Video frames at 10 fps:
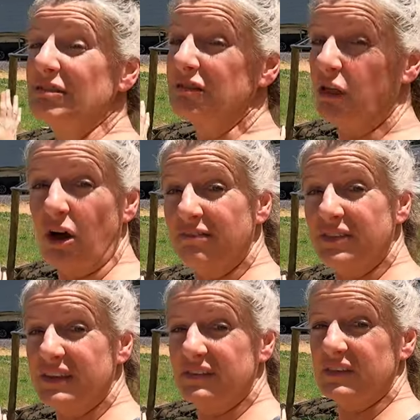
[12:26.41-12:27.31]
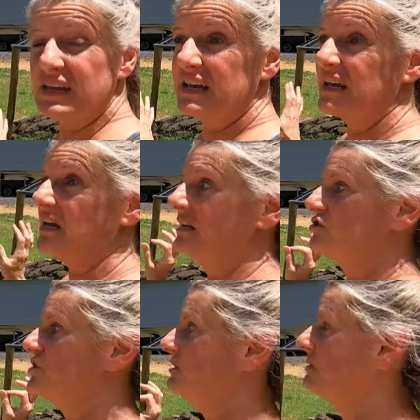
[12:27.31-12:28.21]
loved this thing,
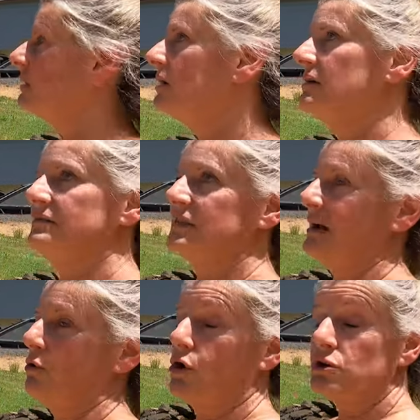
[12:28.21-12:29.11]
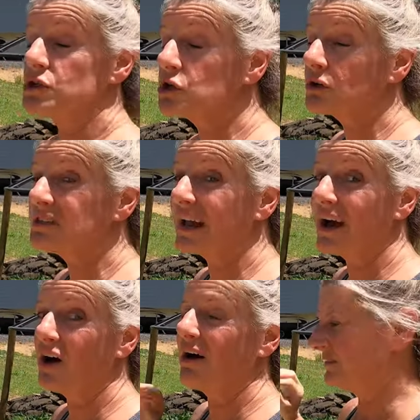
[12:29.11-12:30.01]
and she loves how hers turned
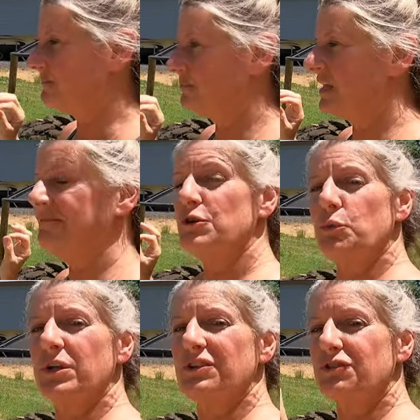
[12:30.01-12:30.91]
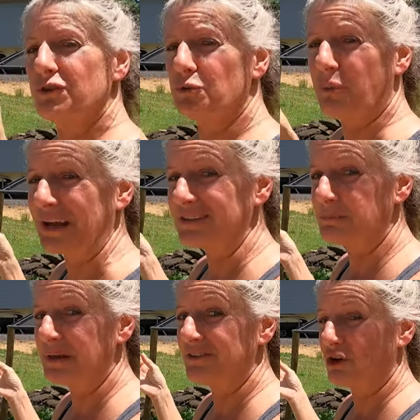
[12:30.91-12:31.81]
out. If you wanted to do
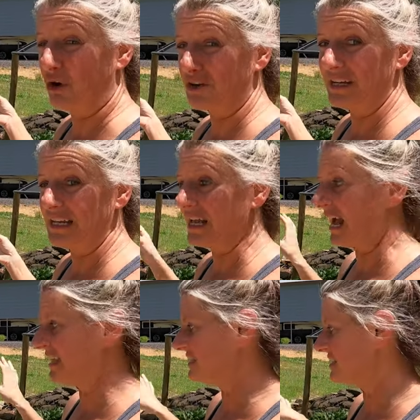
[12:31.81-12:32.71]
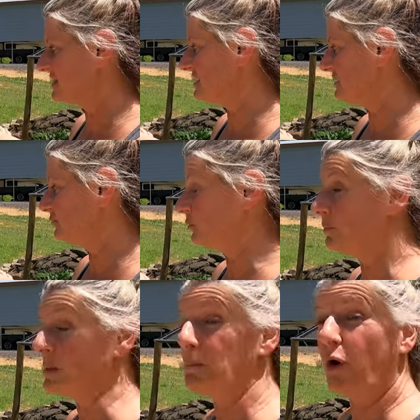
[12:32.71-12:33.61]
raised bed gardening, I think these
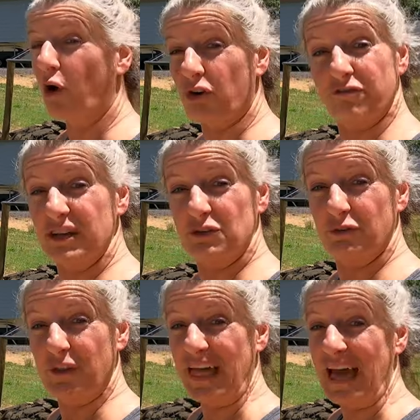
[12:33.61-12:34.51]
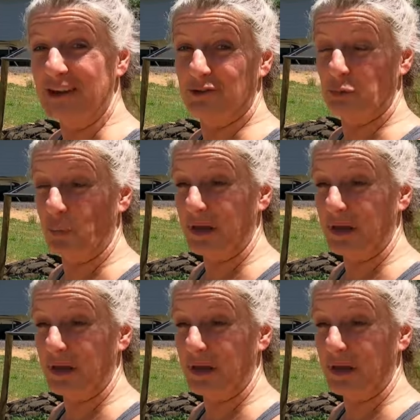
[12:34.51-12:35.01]
would be perfect for that as